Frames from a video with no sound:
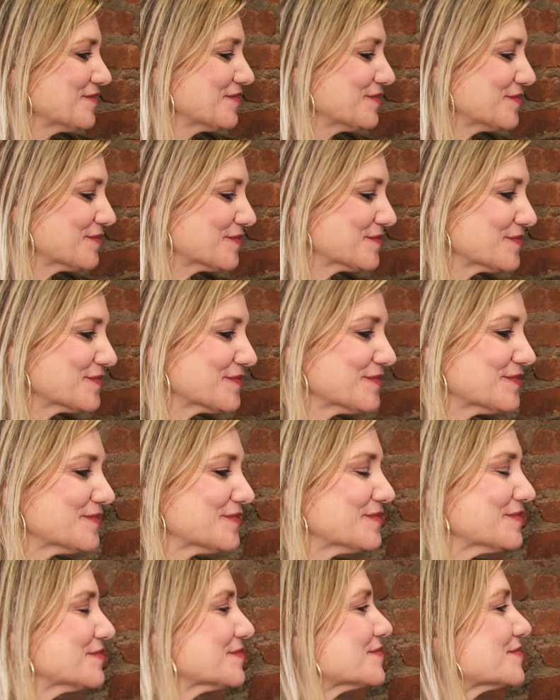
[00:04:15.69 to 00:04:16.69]

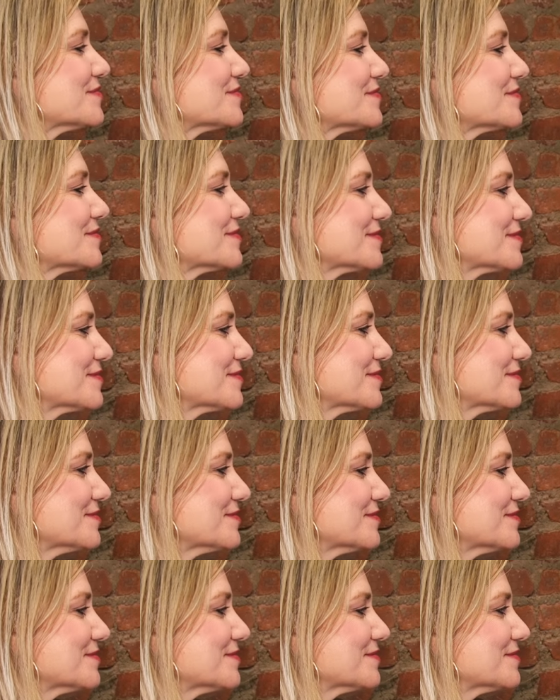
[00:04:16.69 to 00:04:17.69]

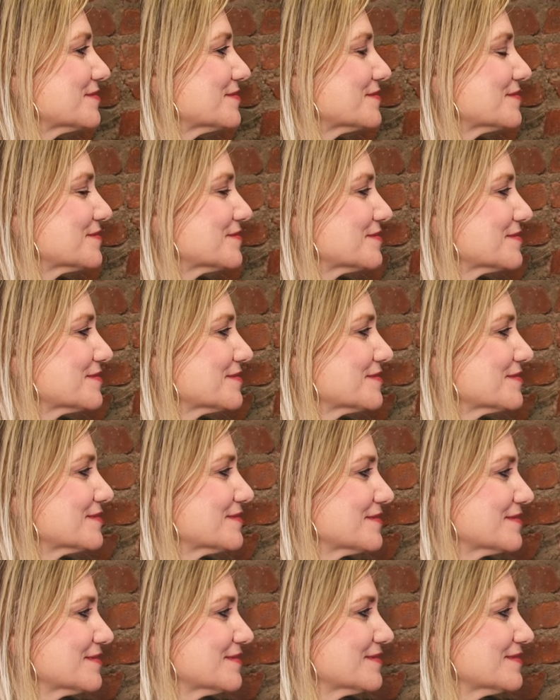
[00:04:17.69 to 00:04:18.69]

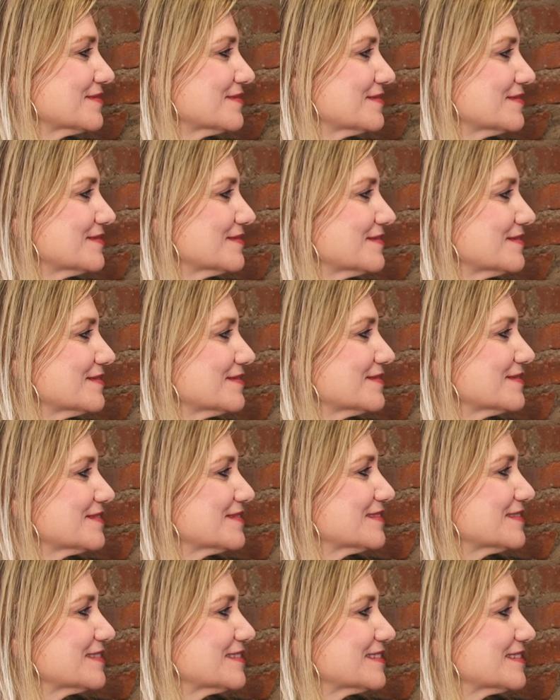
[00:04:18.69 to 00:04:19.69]

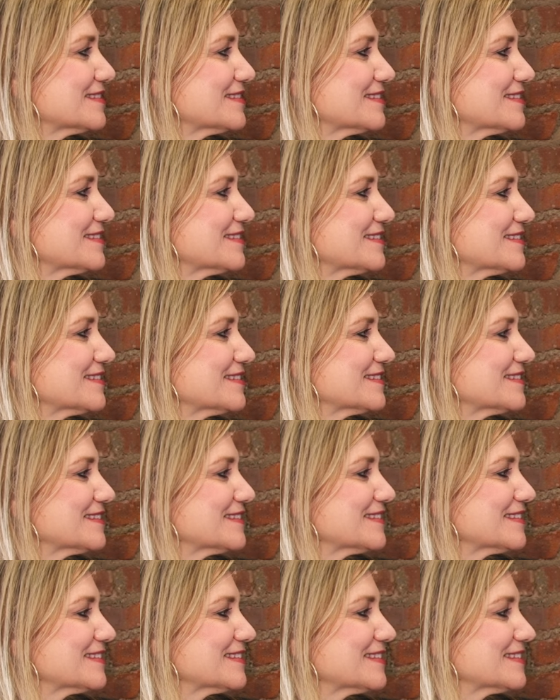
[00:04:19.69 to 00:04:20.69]

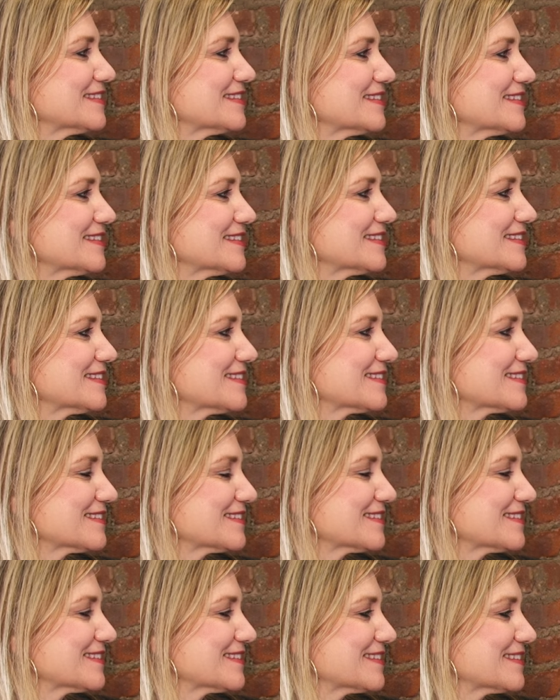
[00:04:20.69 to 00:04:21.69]

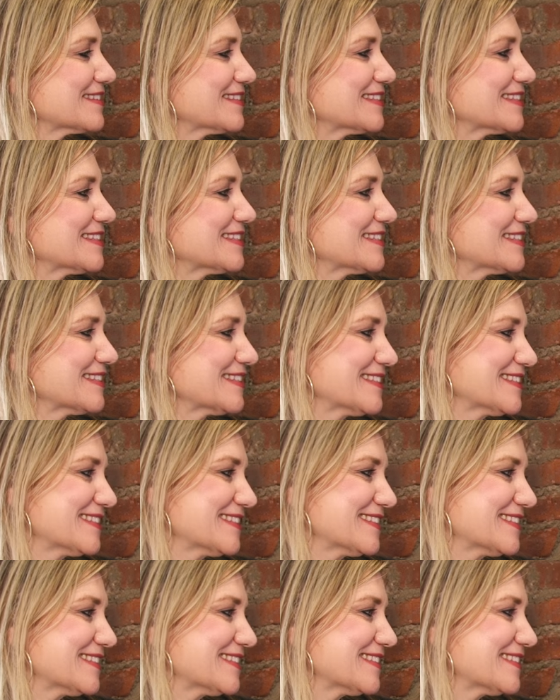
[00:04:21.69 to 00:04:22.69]

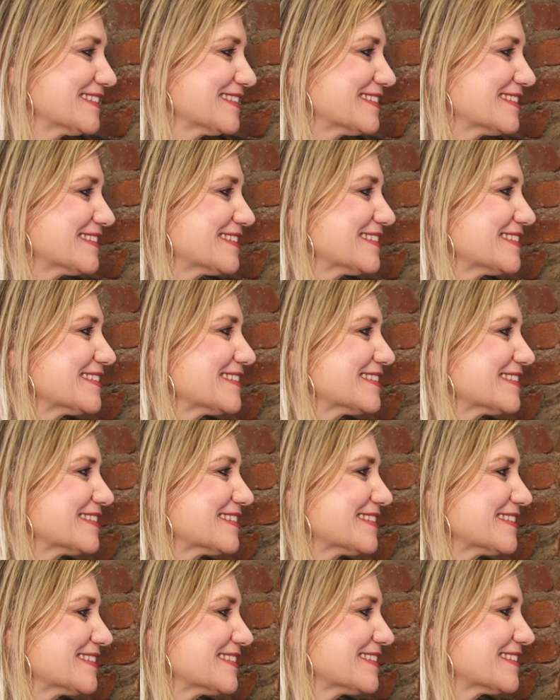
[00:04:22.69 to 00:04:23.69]
This person isn't speaking.